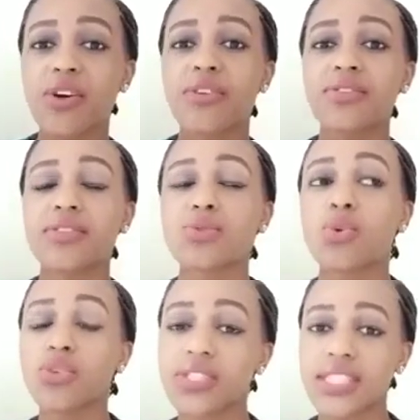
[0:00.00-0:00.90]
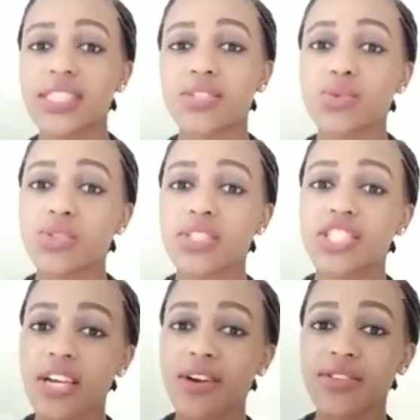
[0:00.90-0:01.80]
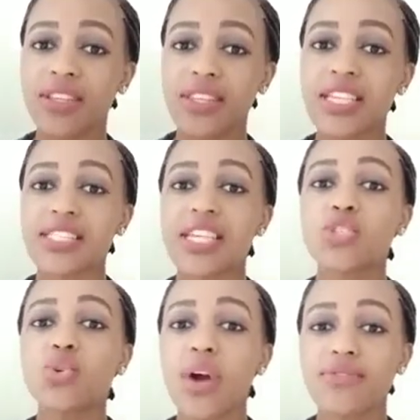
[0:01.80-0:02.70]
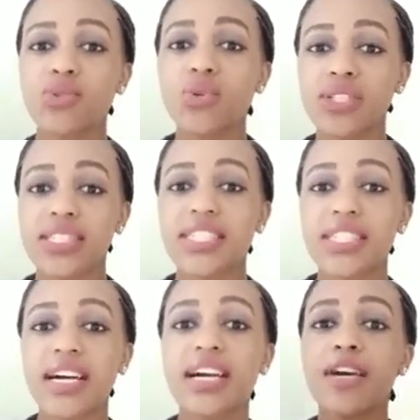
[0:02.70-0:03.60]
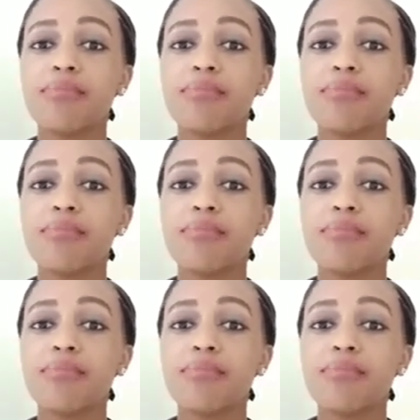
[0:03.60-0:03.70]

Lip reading: or to check on the things that you have to consider